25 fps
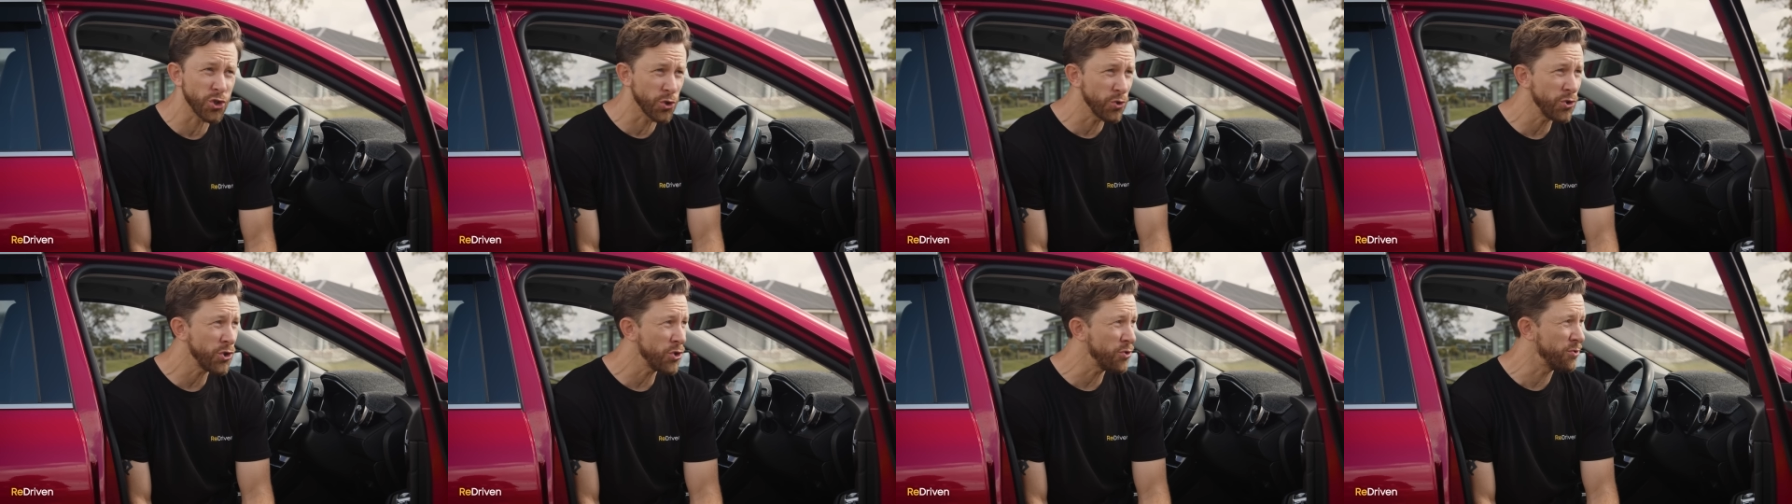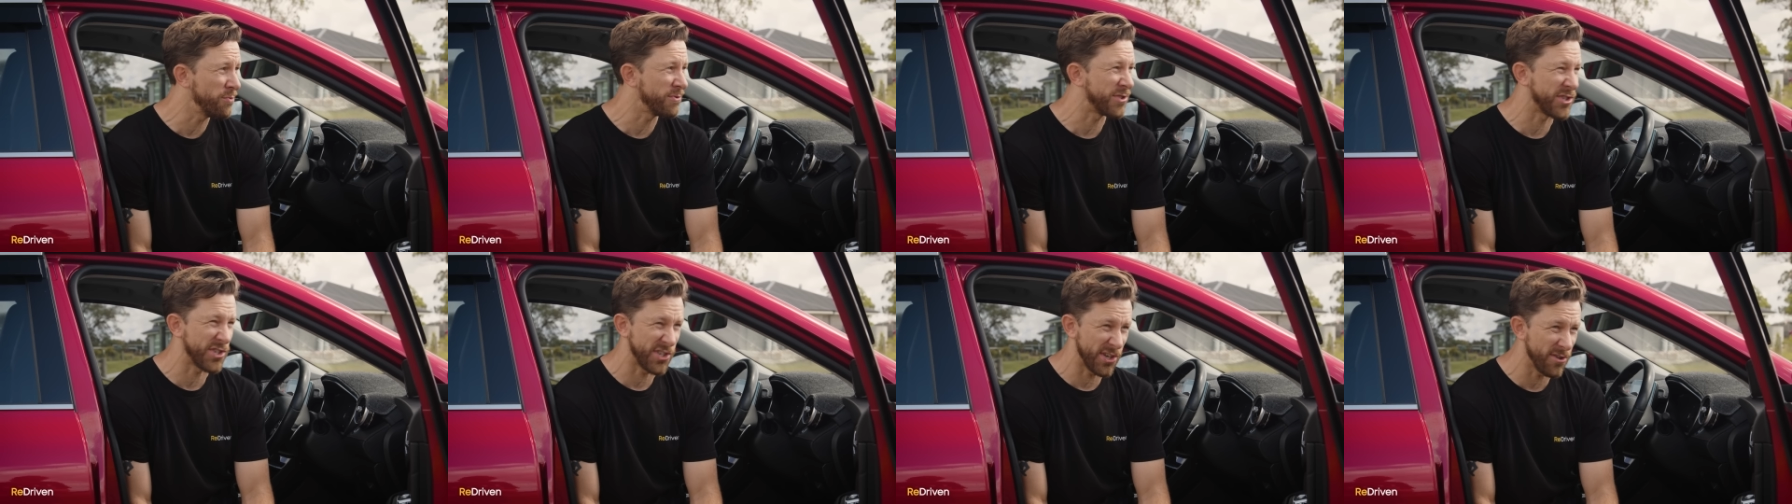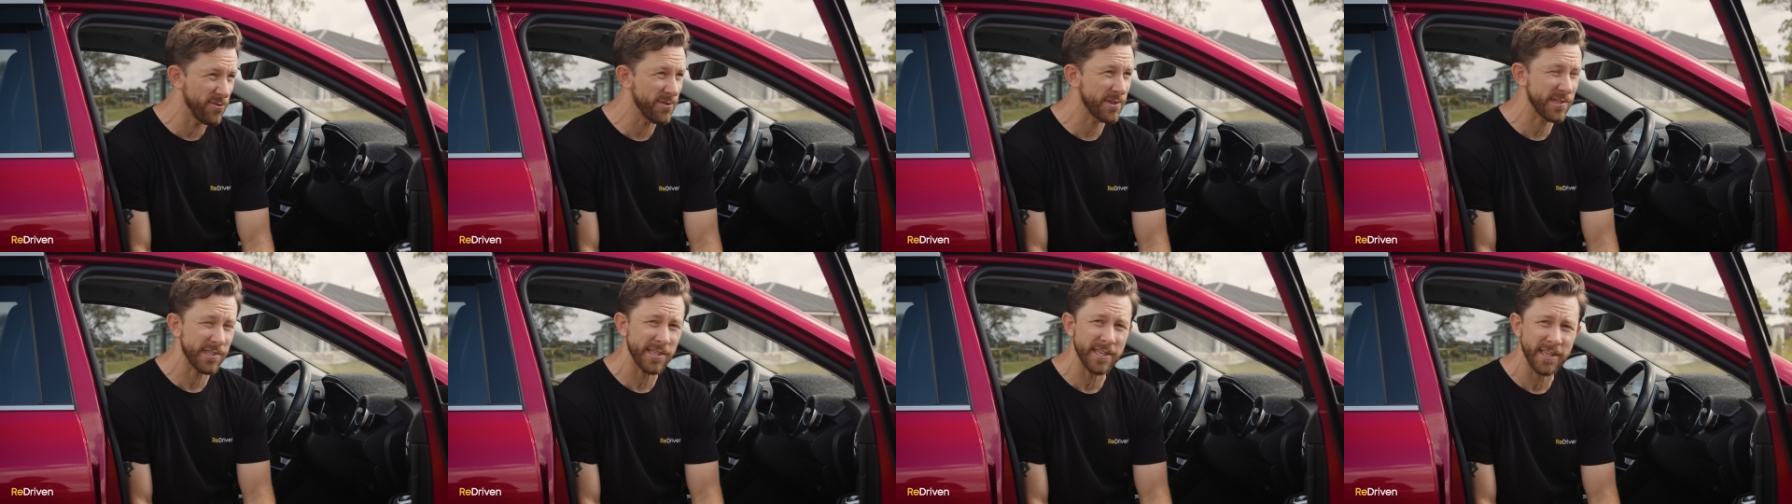should you
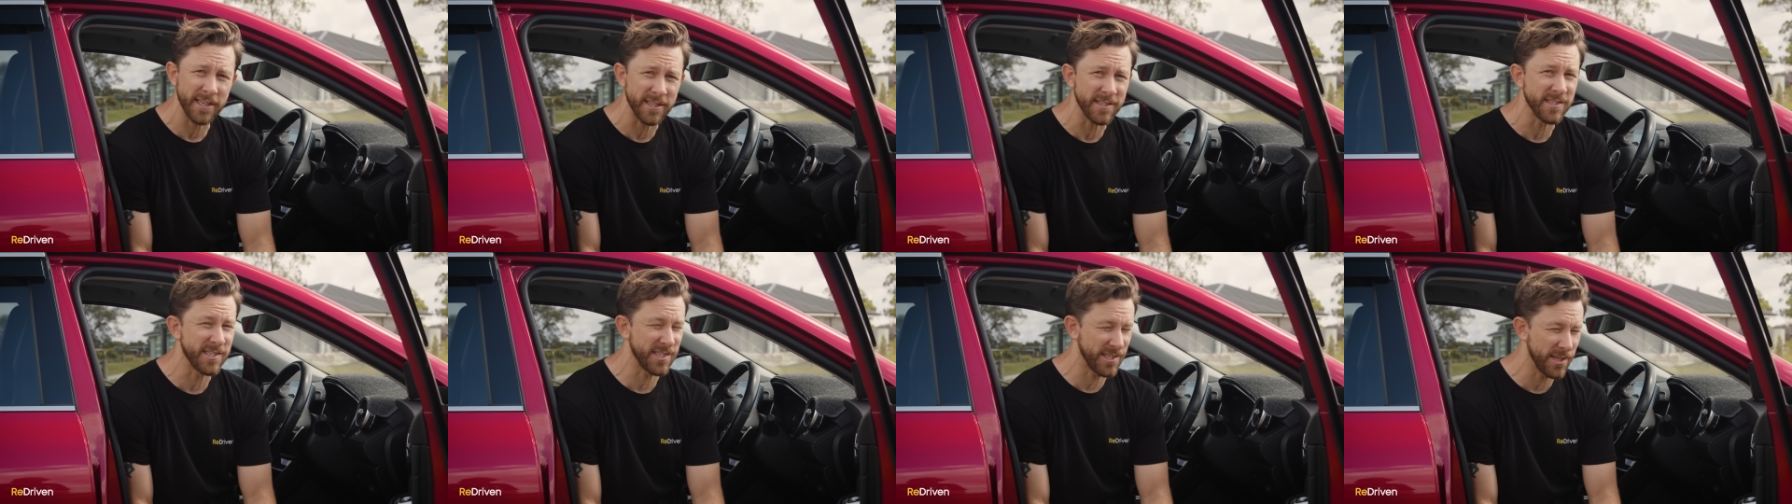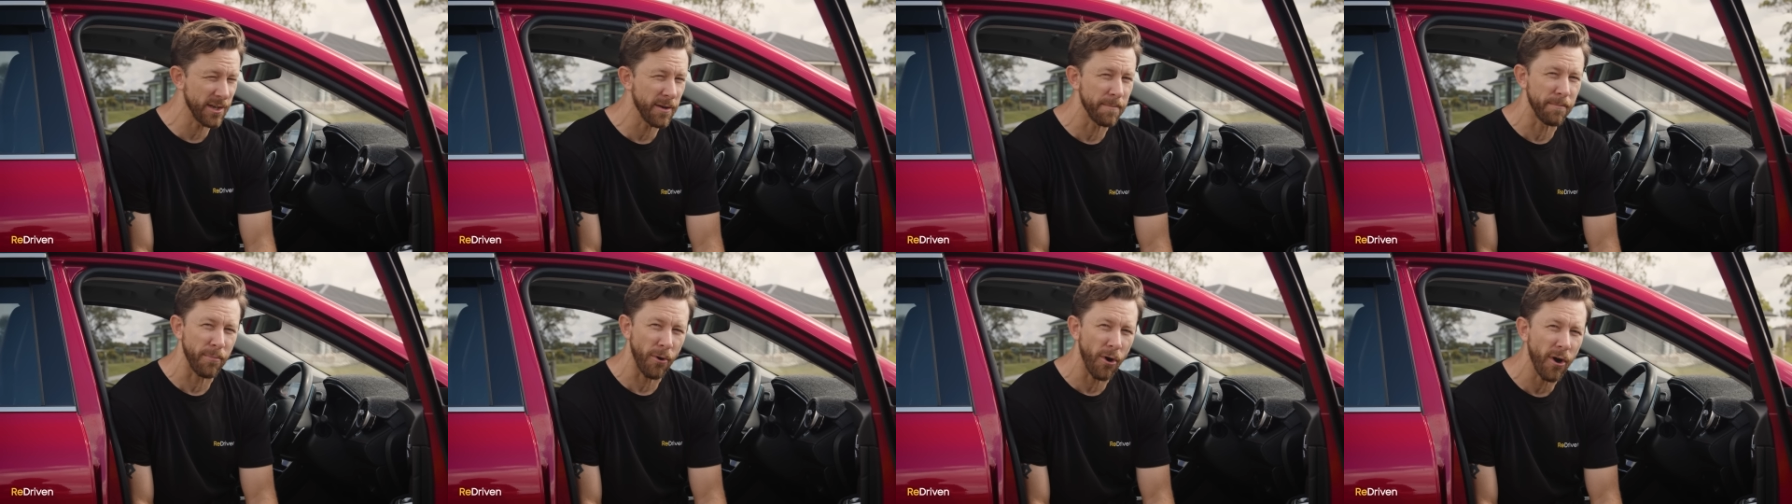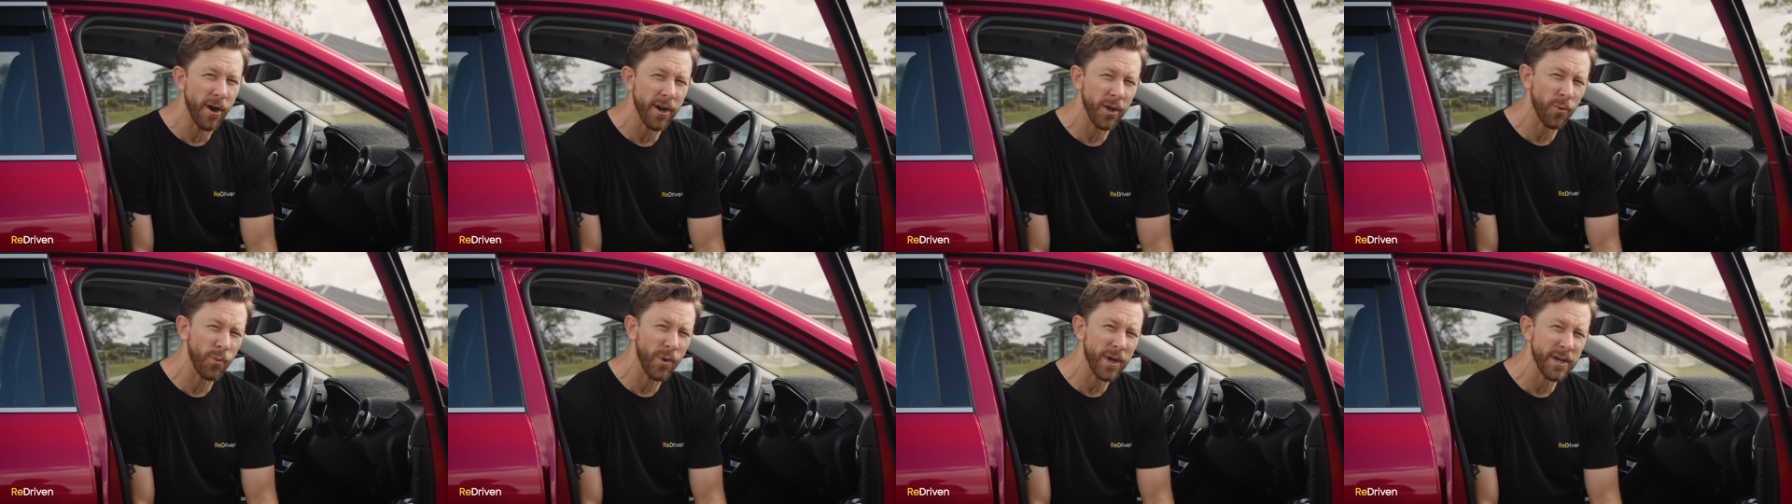seriously consider
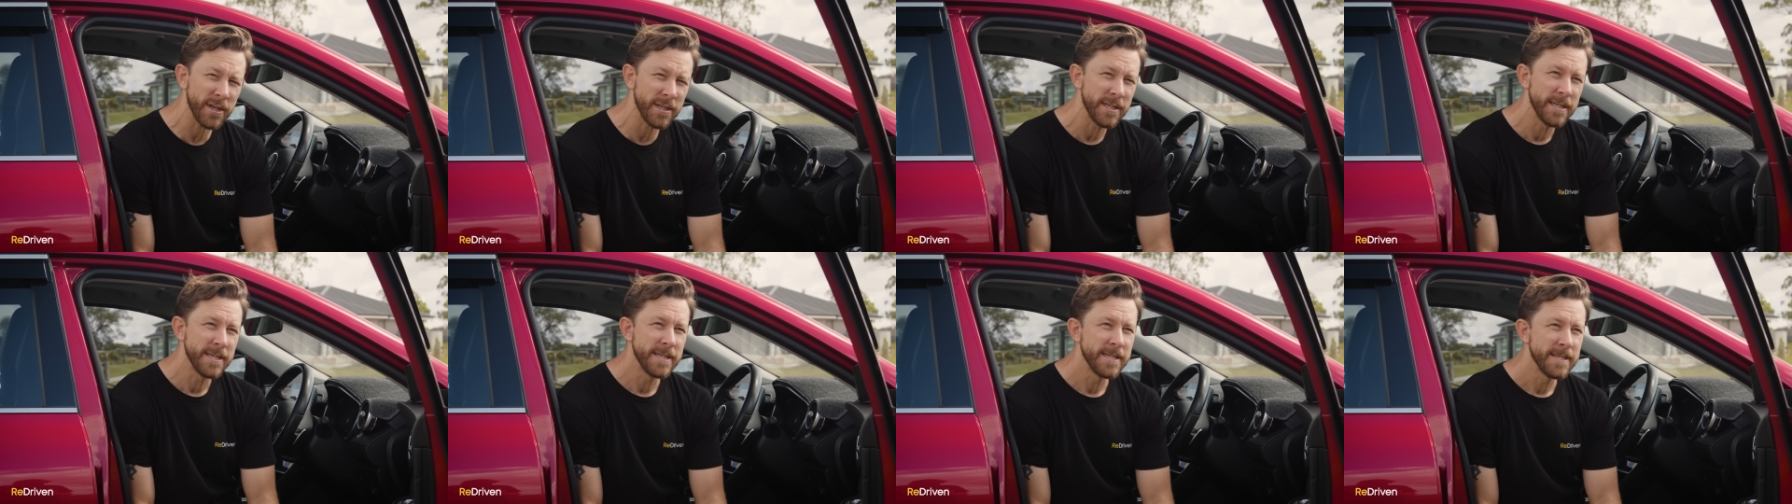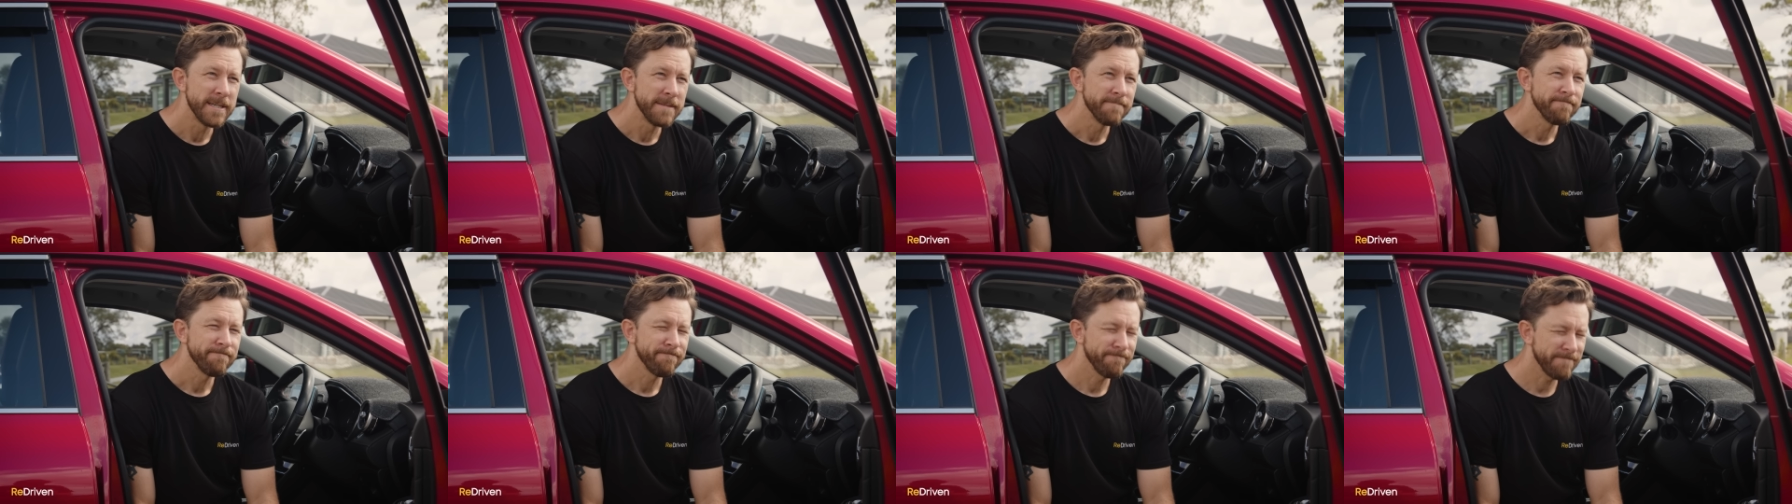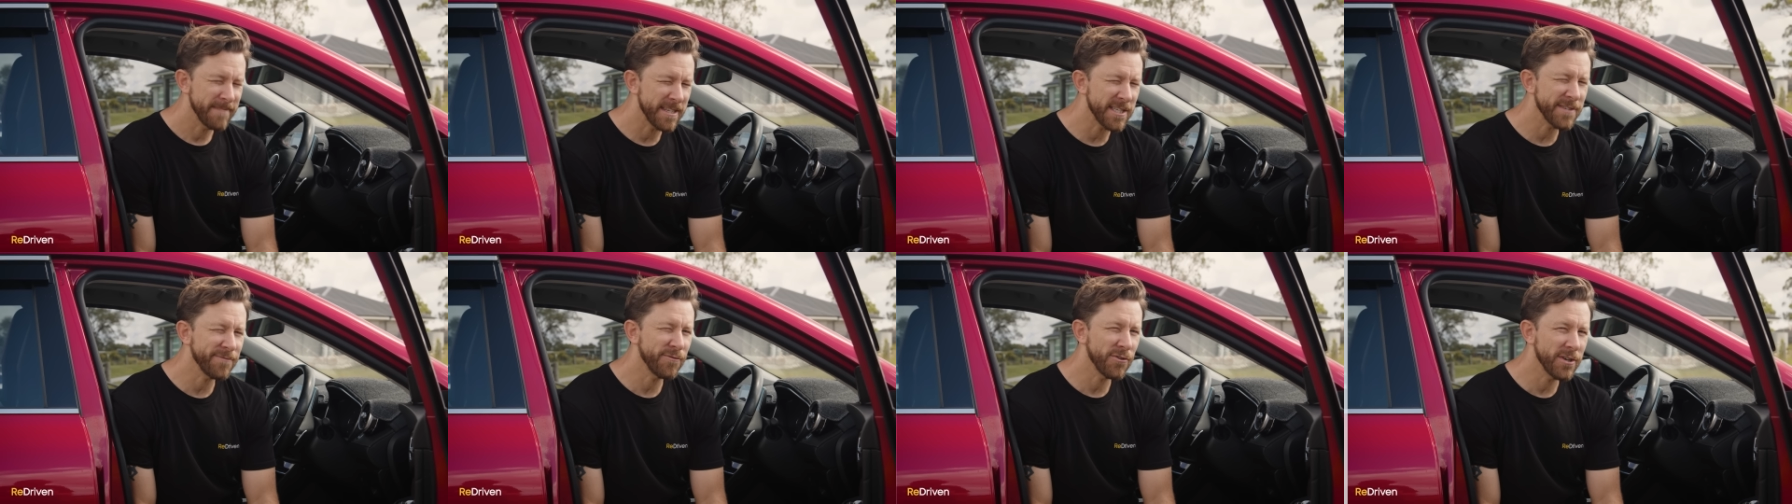buying one?
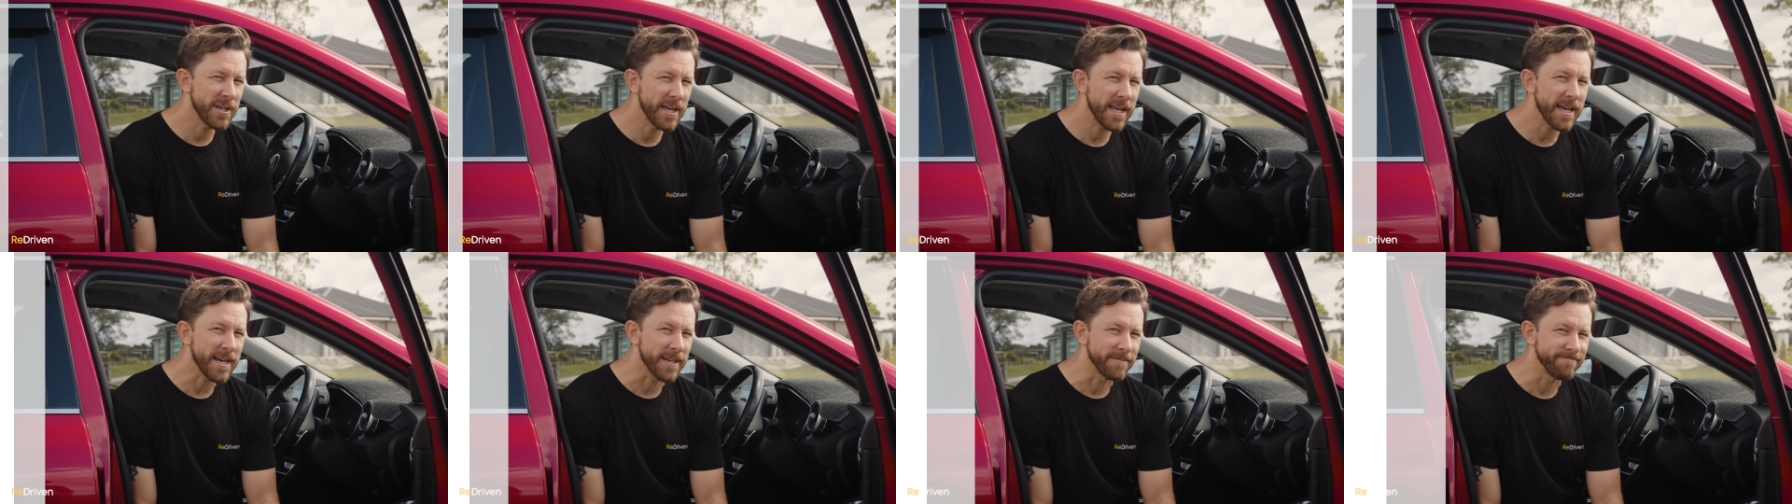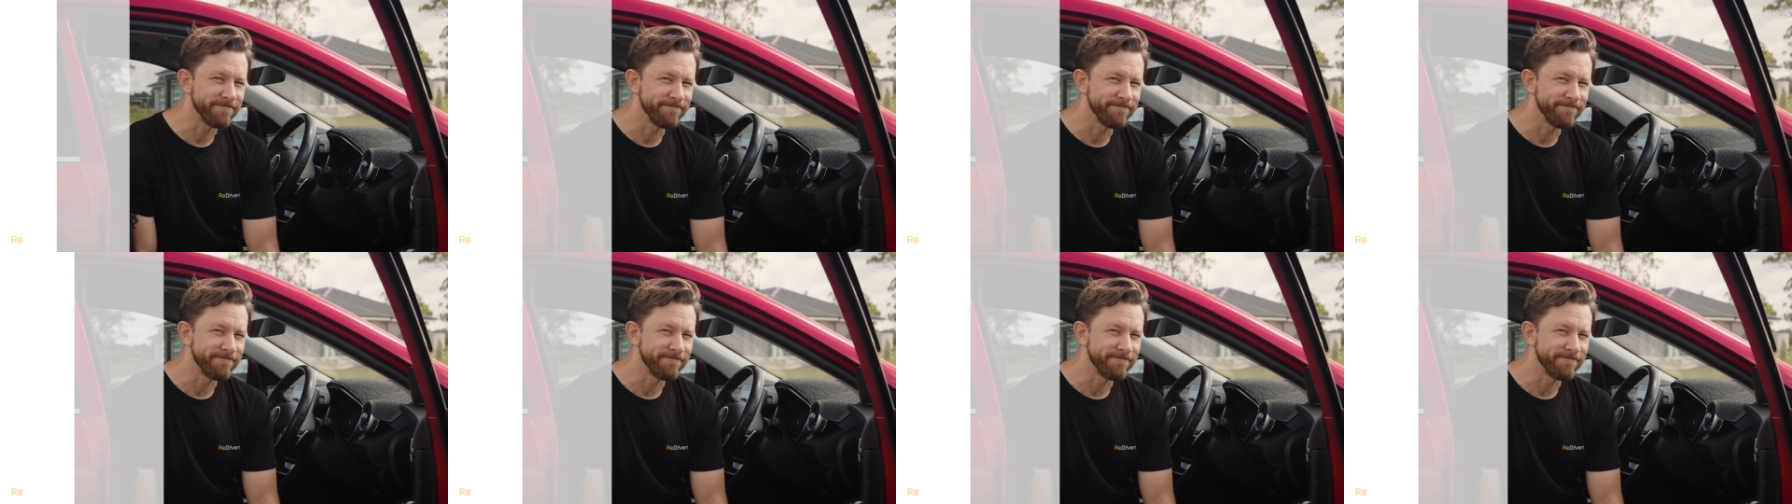Let's find out.